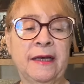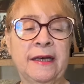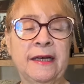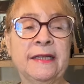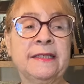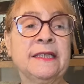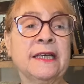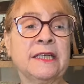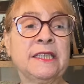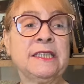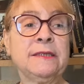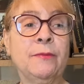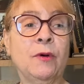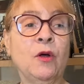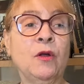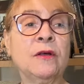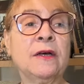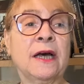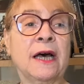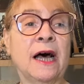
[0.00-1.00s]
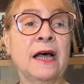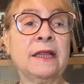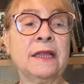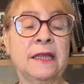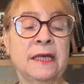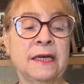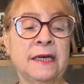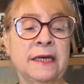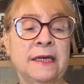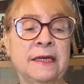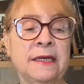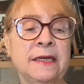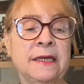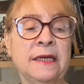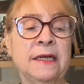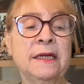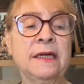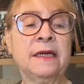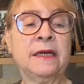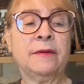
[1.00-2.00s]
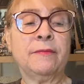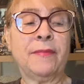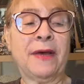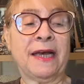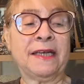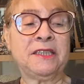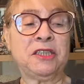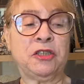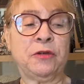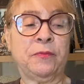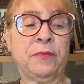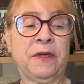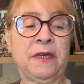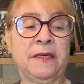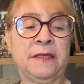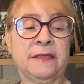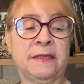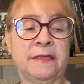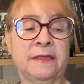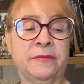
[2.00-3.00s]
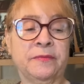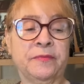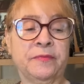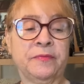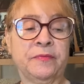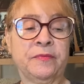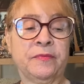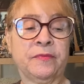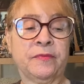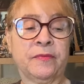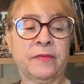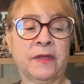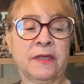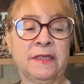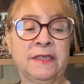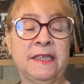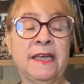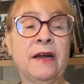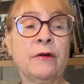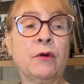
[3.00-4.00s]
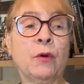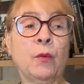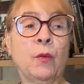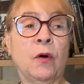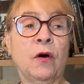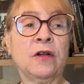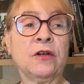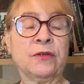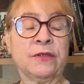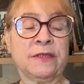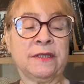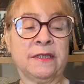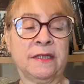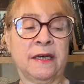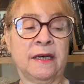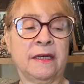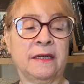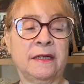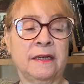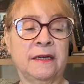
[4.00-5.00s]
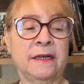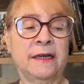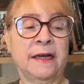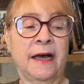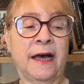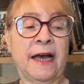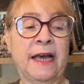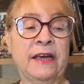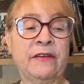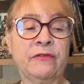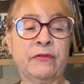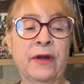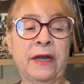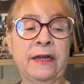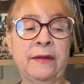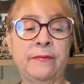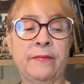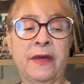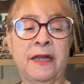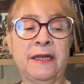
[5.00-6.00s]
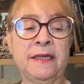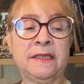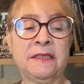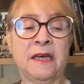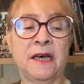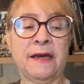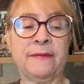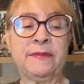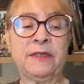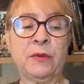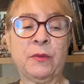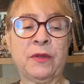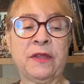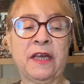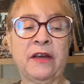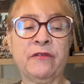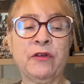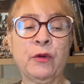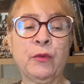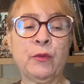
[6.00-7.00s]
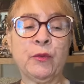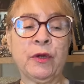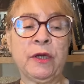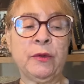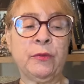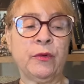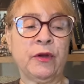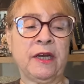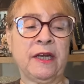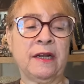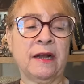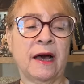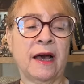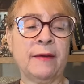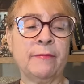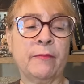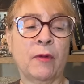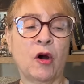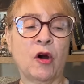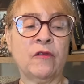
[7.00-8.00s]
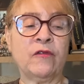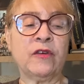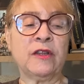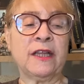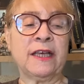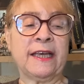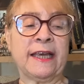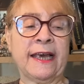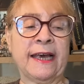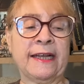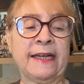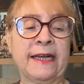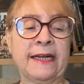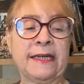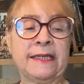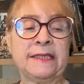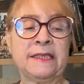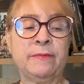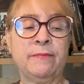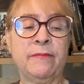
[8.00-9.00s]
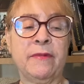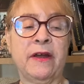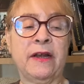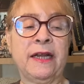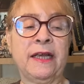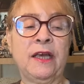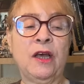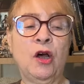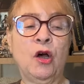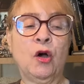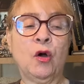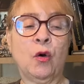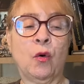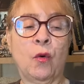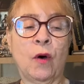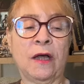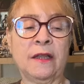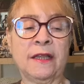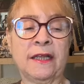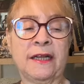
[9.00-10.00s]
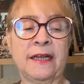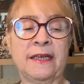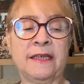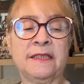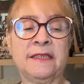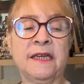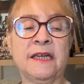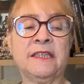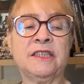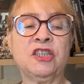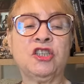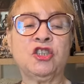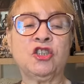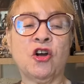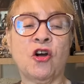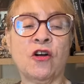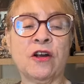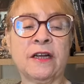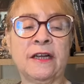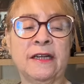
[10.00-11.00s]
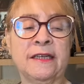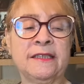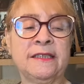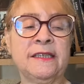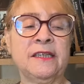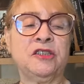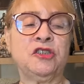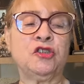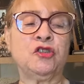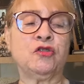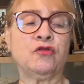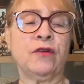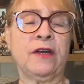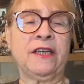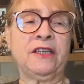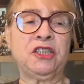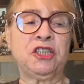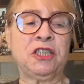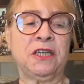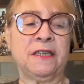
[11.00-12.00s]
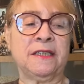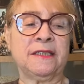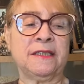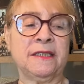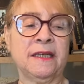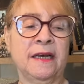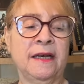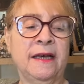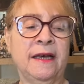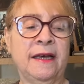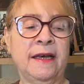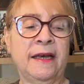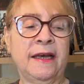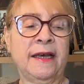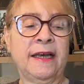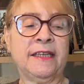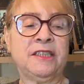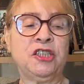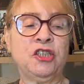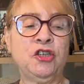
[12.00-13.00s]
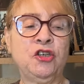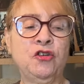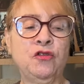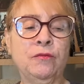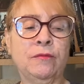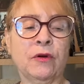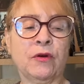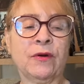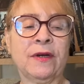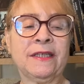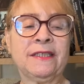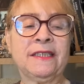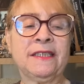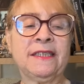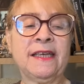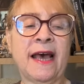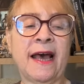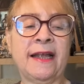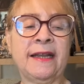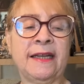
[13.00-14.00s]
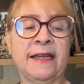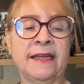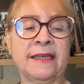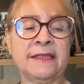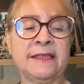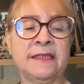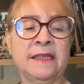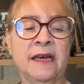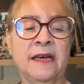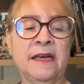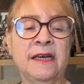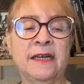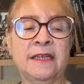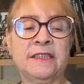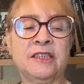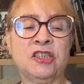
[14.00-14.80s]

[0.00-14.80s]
It's a small gothic masterpiece, Sarah Waters said. I have read it many times, and with every reread, I marvel again at its many qualities, its darkness, its strangeness, its humor, its sadness, its